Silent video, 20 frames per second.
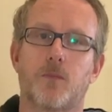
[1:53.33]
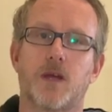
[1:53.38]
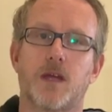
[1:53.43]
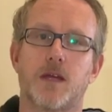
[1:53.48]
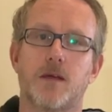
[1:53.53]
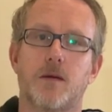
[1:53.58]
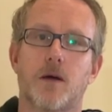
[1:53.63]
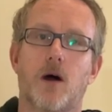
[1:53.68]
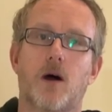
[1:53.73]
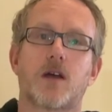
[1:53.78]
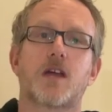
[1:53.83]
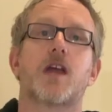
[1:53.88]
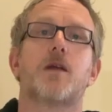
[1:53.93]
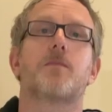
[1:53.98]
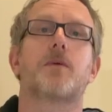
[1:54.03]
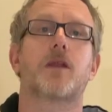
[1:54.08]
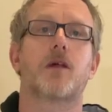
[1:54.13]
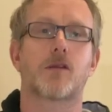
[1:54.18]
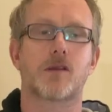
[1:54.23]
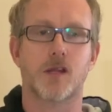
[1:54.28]
We are
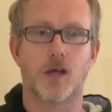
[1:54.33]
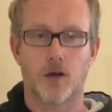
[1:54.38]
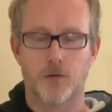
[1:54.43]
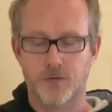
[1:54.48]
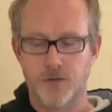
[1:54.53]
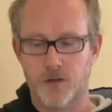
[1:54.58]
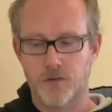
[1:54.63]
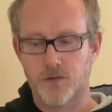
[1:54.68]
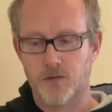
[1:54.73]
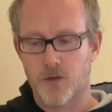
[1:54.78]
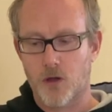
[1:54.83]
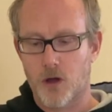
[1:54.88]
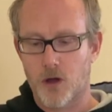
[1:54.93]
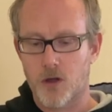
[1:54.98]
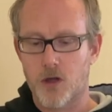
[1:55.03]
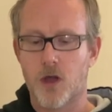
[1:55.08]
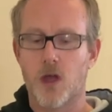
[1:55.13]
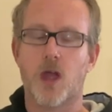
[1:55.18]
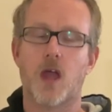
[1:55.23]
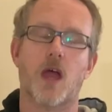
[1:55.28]
keeping ourselves in stock,
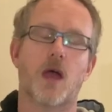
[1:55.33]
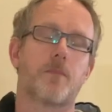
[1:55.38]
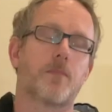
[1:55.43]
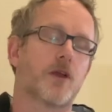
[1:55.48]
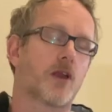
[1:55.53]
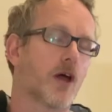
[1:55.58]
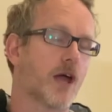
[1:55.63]
but